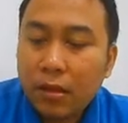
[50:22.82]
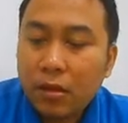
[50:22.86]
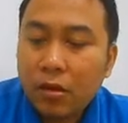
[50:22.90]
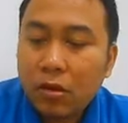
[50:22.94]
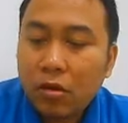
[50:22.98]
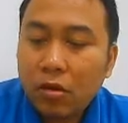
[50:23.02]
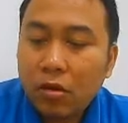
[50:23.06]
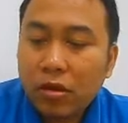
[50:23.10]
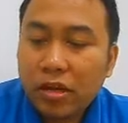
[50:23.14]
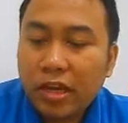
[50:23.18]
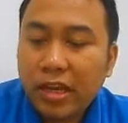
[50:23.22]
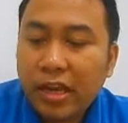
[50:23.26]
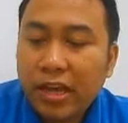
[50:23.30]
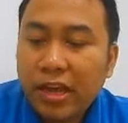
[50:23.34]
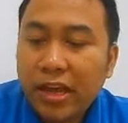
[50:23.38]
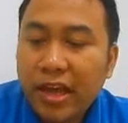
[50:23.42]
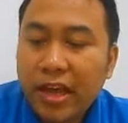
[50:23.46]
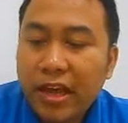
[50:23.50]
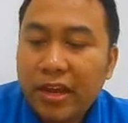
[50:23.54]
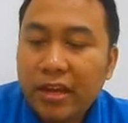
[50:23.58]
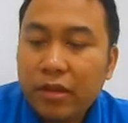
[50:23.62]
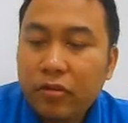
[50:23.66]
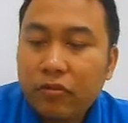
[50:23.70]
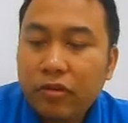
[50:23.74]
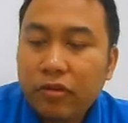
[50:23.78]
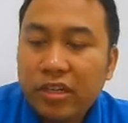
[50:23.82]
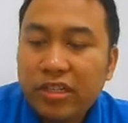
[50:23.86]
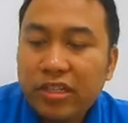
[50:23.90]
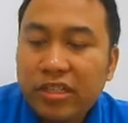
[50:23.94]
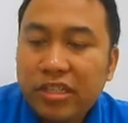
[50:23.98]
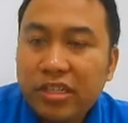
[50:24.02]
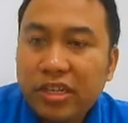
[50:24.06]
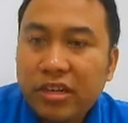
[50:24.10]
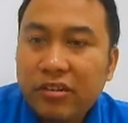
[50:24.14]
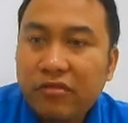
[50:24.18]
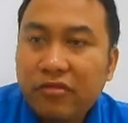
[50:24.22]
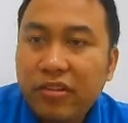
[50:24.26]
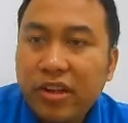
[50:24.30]
Okay, any
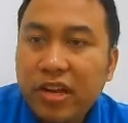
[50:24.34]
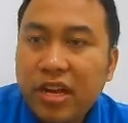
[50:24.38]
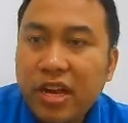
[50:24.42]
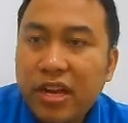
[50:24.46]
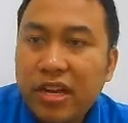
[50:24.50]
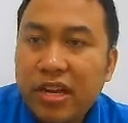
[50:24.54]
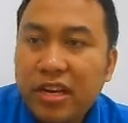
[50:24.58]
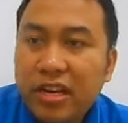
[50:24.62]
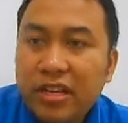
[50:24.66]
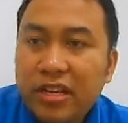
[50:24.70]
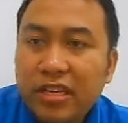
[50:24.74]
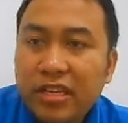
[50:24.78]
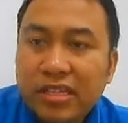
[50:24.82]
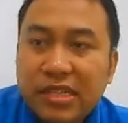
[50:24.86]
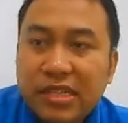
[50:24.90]
question regarding this